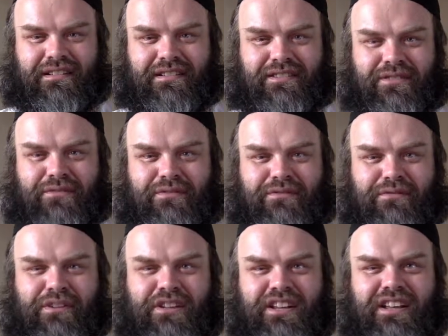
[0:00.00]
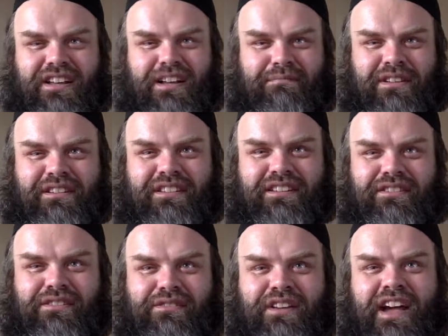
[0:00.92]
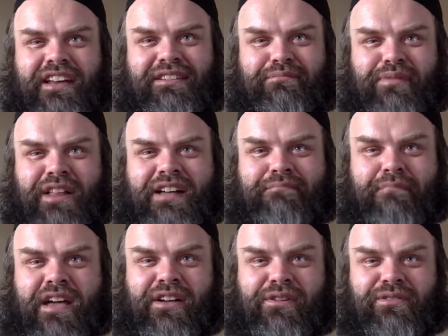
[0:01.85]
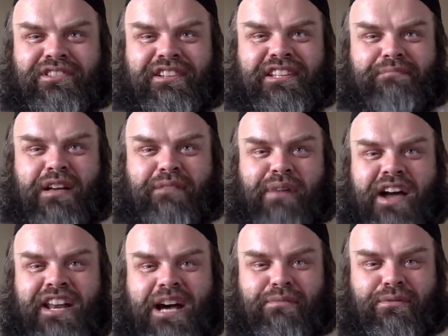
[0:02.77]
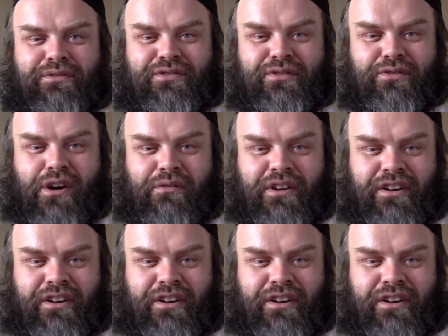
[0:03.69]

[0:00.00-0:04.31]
So really, you can't plant mangoes and expect pineapples to grow.